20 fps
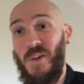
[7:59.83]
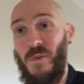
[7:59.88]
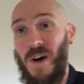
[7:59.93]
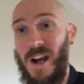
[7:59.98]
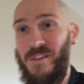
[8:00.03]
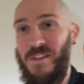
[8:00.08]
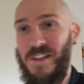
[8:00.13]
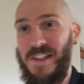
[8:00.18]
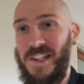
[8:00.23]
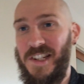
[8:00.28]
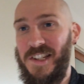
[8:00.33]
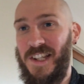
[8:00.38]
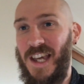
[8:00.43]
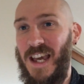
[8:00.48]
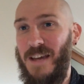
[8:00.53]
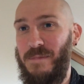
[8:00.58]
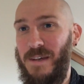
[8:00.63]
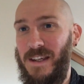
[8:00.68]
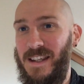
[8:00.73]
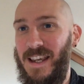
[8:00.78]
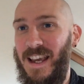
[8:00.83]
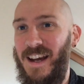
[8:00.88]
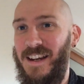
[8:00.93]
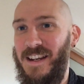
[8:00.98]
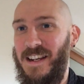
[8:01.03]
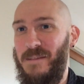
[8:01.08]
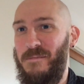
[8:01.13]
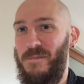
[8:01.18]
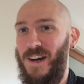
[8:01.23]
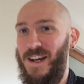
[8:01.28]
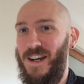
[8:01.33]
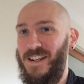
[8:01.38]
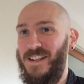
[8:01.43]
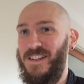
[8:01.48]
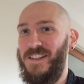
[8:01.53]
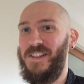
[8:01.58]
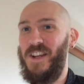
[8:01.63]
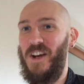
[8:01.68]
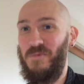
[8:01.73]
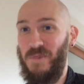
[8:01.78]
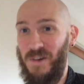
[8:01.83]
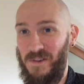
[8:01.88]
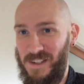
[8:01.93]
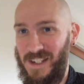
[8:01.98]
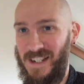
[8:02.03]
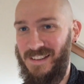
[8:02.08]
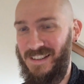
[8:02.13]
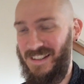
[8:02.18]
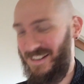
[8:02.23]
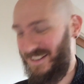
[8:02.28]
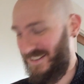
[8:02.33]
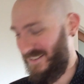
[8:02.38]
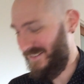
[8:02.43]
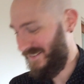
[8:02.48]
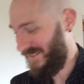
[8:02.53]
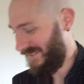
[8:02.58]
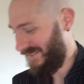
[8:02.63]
that one of us is keeping count here, Bradon. So well done there.